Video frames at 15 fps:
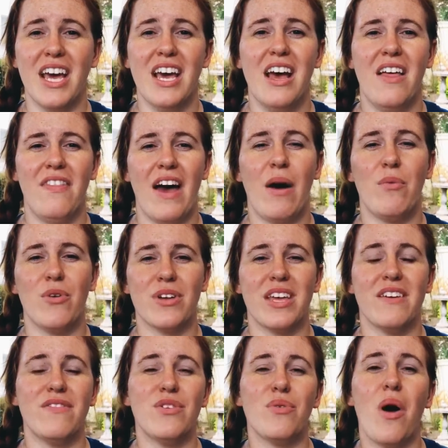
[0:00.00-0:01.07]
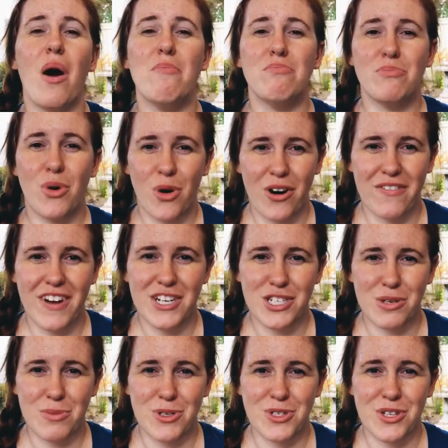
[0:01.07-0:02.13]
that will give you more
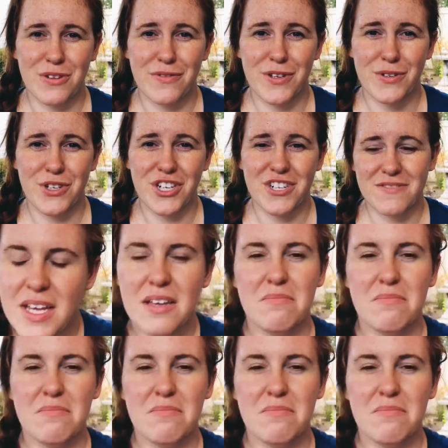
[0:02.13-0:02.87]
vegetables in the future.